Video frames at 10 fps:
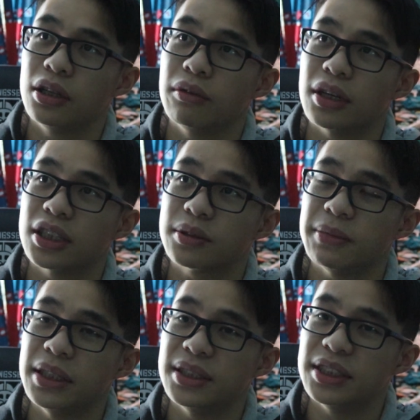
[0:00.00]

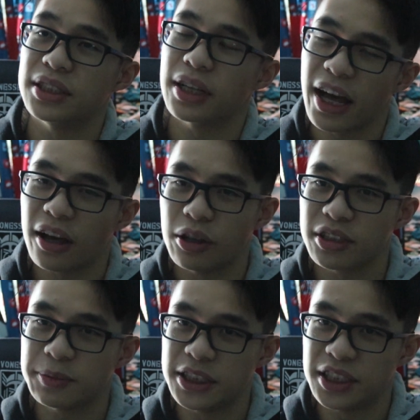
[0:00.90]

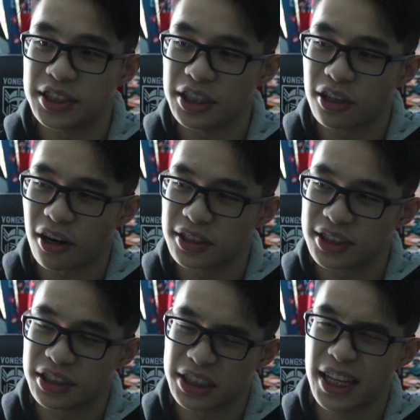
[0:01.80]
USPCC
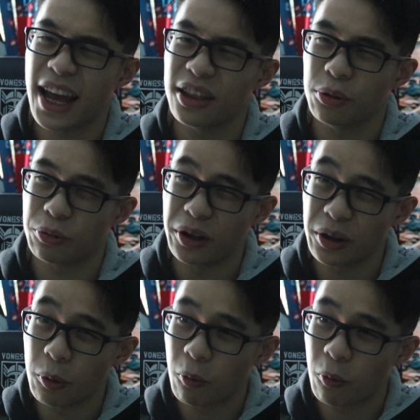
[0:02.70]
cards just handle really